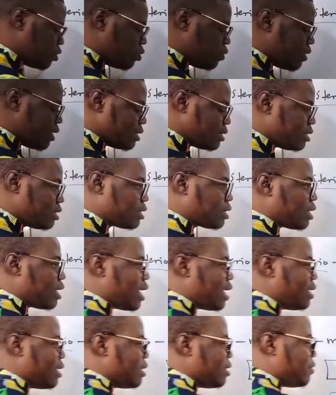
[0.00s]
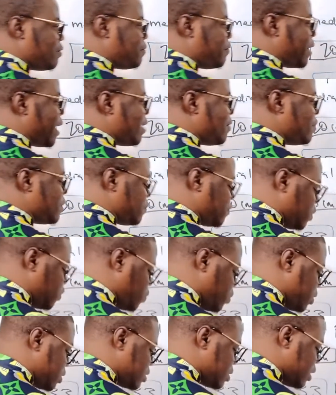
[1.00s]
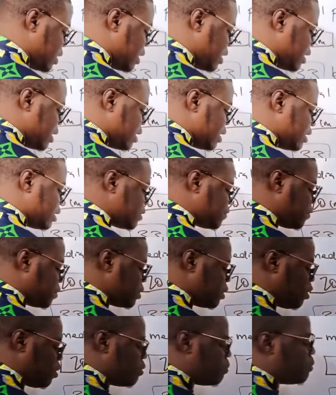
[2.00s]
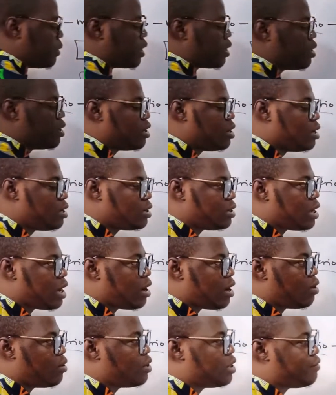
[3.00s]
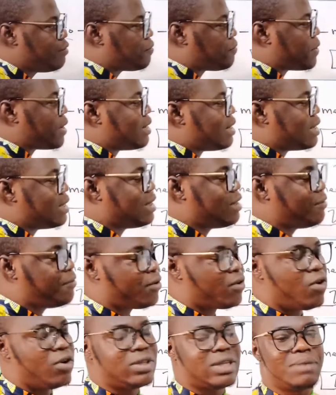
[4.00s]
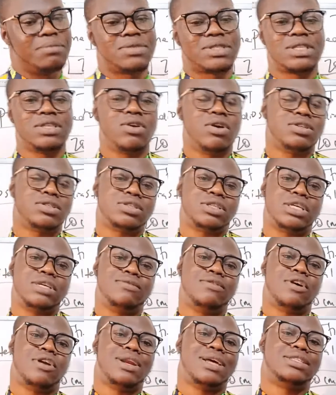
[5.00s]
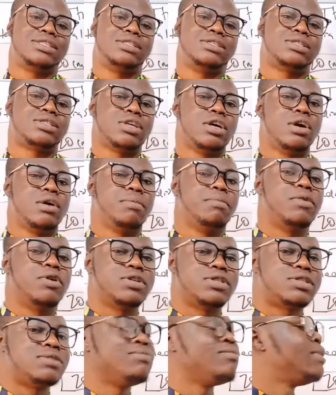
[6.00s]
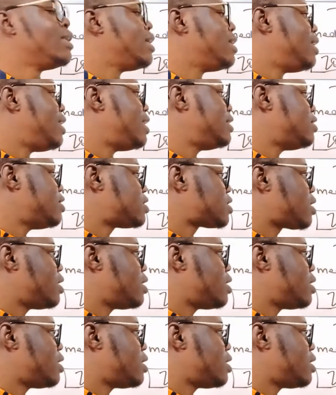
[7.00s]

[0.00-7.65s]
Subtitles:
the thoracic, and then the 5 is for the what? Is for the lumbar. Now, if you find that difficult, I'm still going to give you another cheat. But let's just